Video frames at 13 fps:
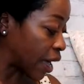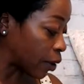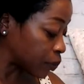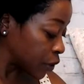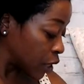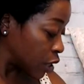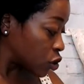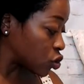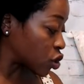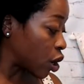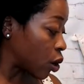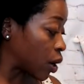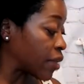down.
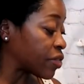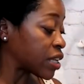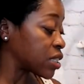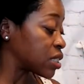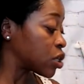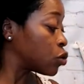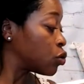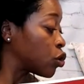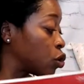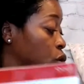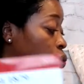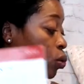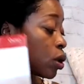So, and this is a
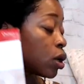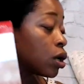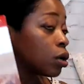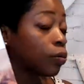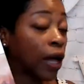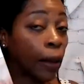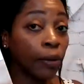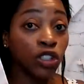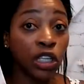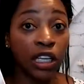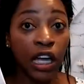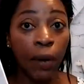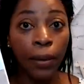new
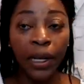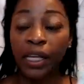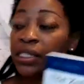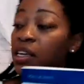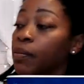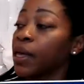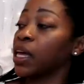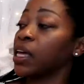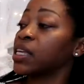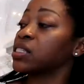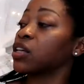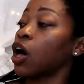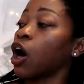publishing company to
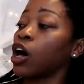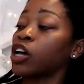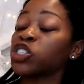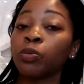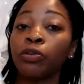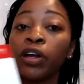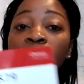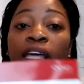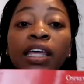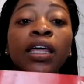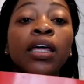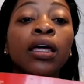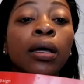me. It's
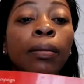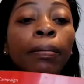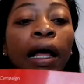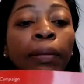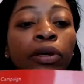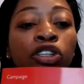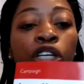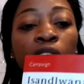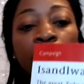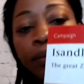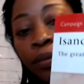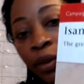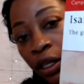Osprey
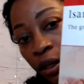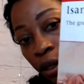Publishing.